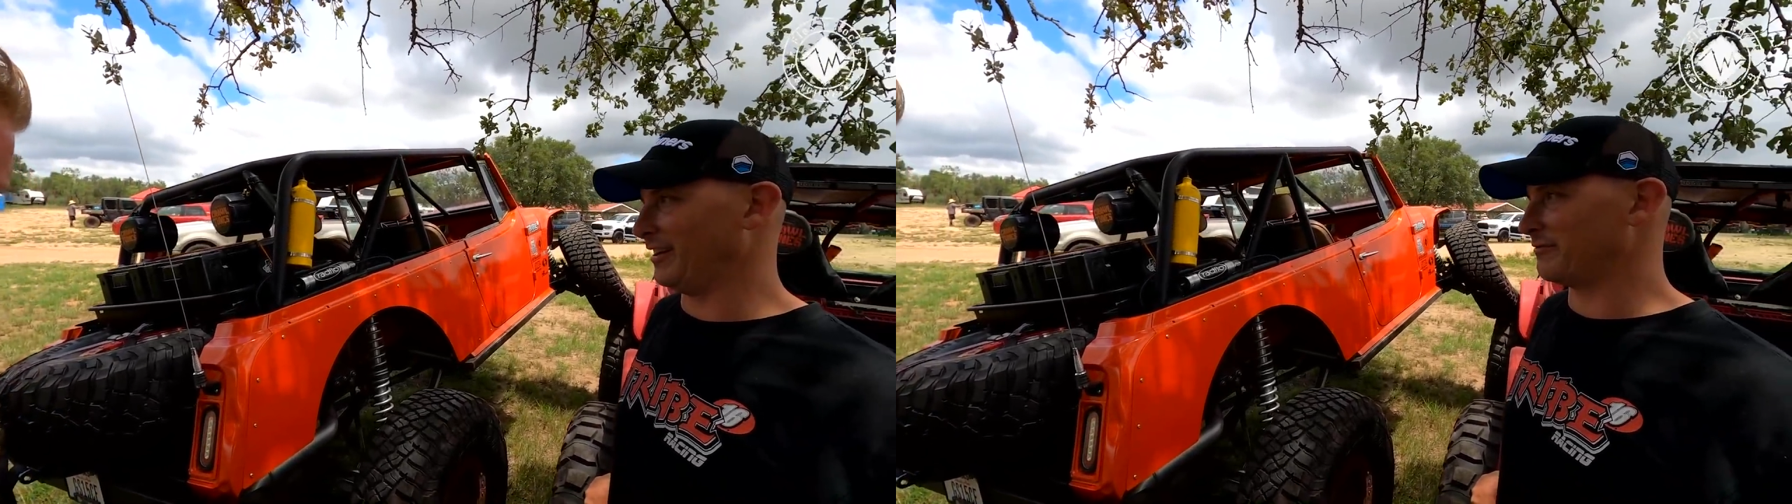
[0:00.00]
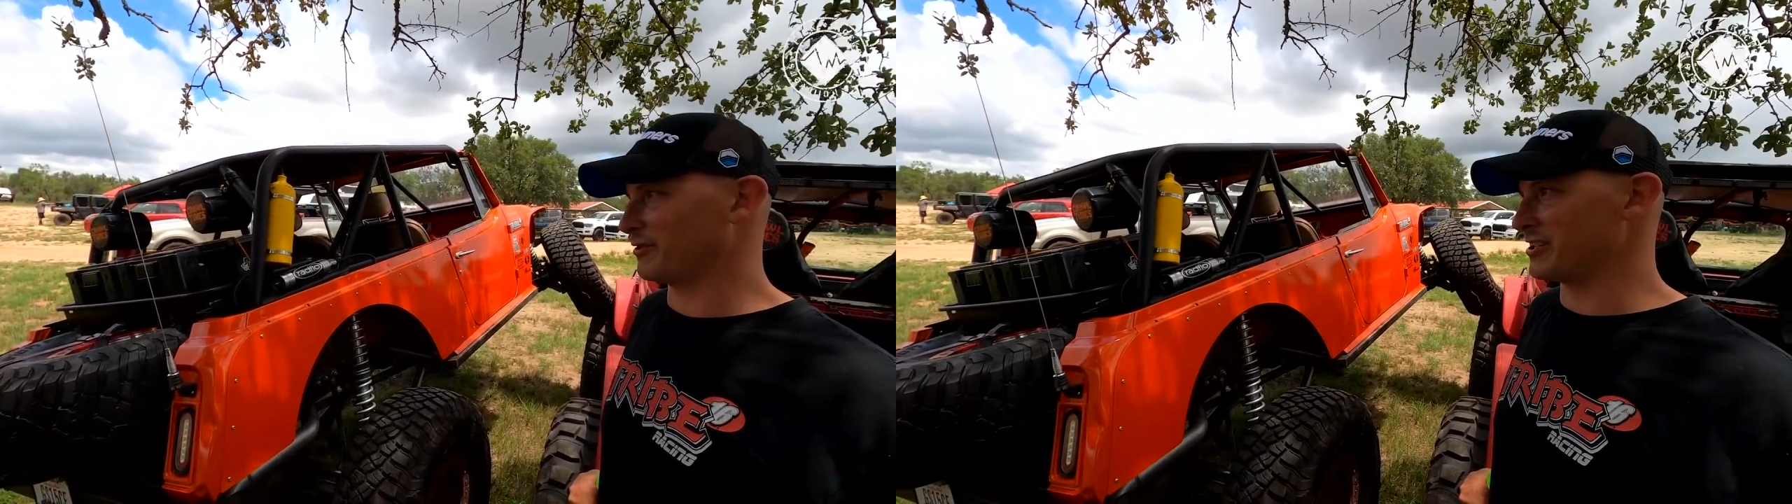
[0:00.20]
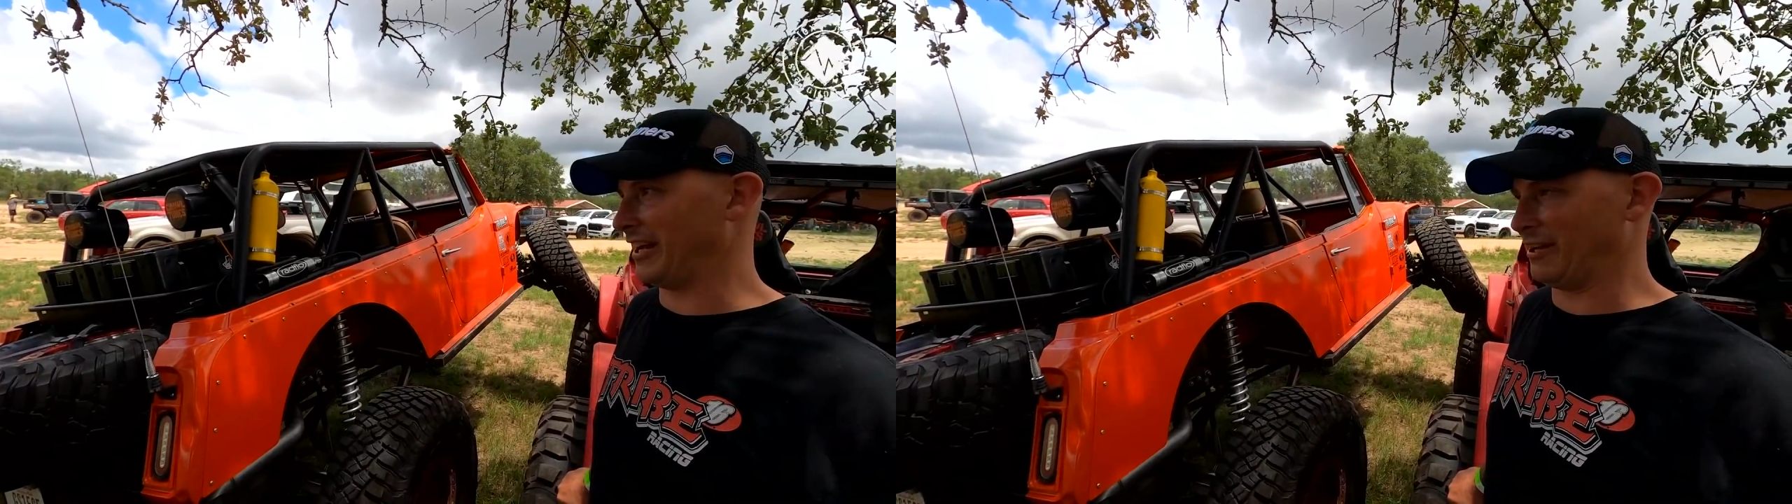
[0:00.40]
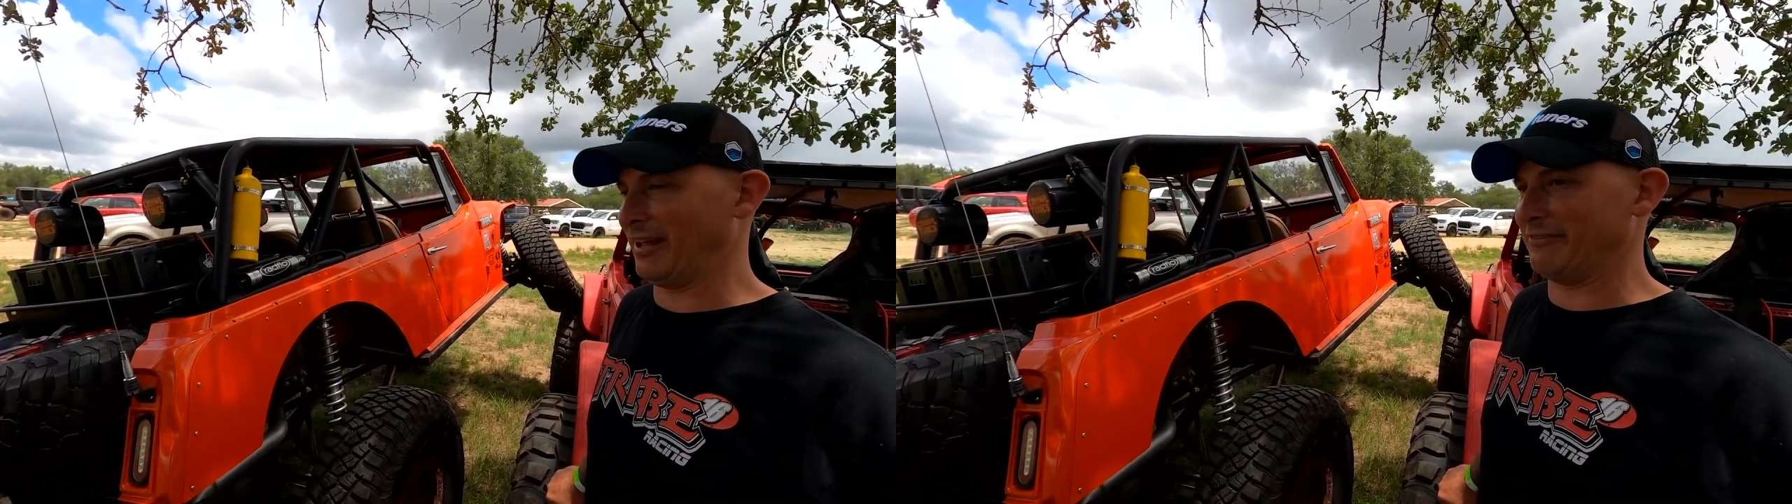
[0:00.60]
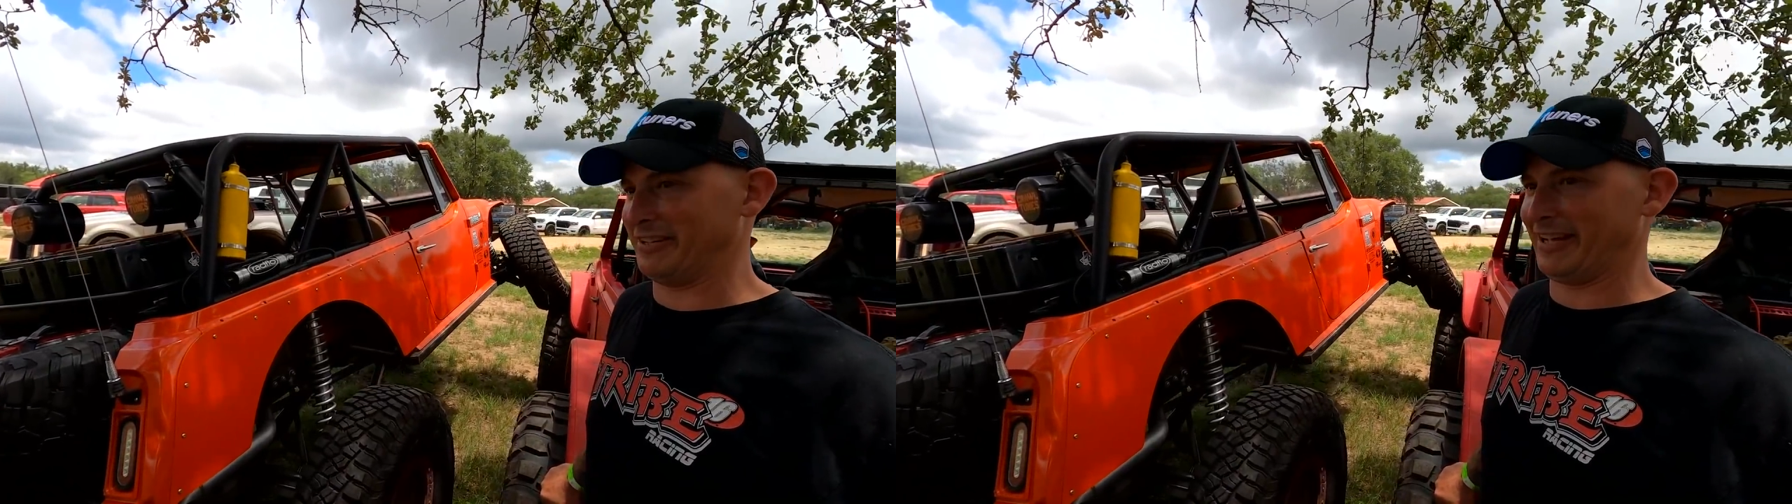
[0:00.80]
Unfortunately, I
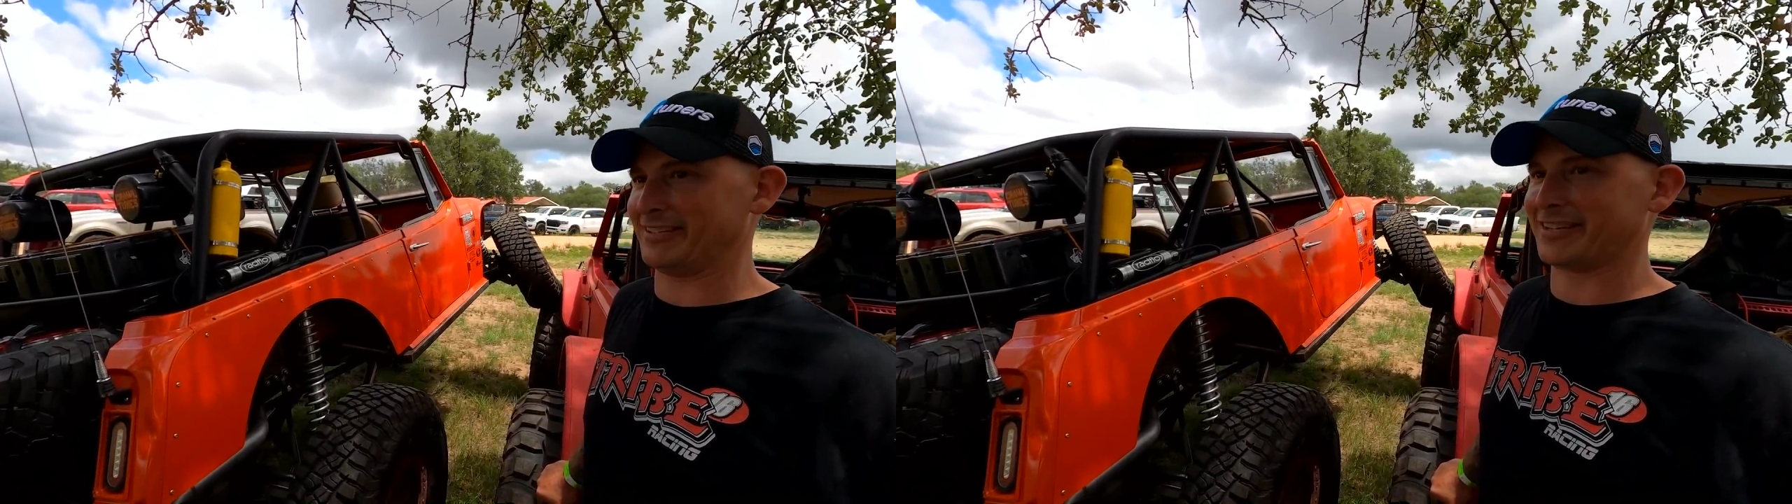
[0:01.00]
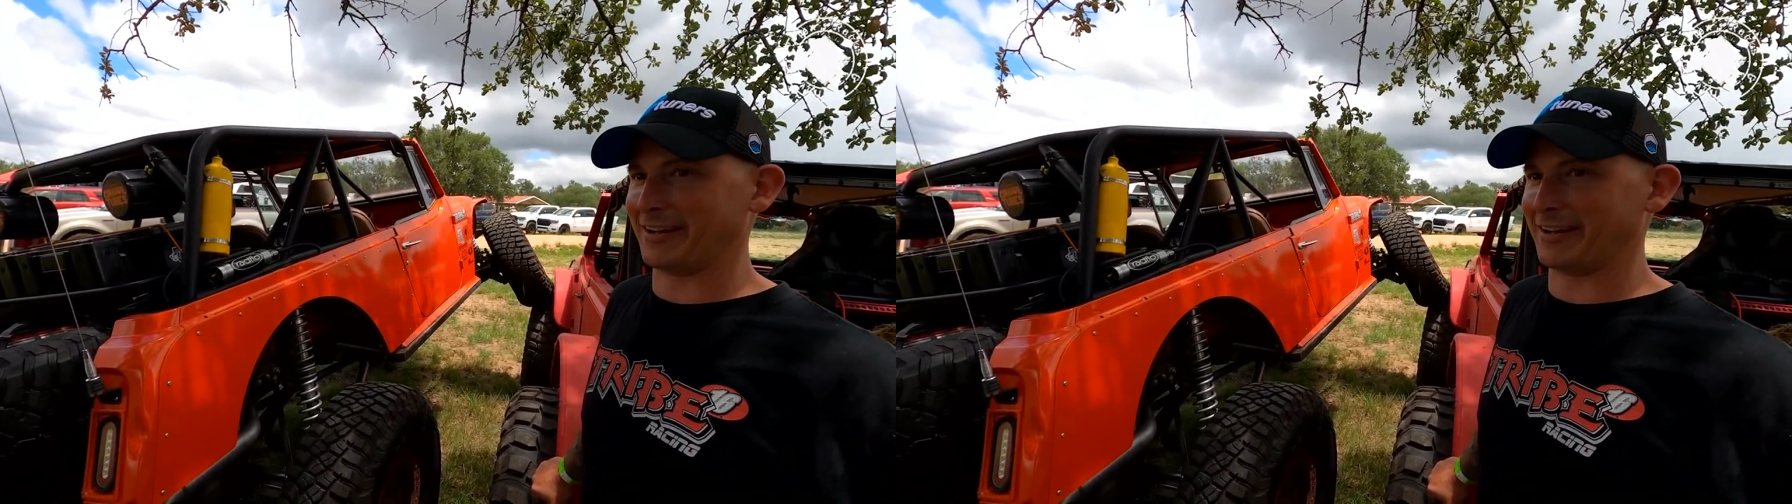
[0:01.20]
don't have a desk.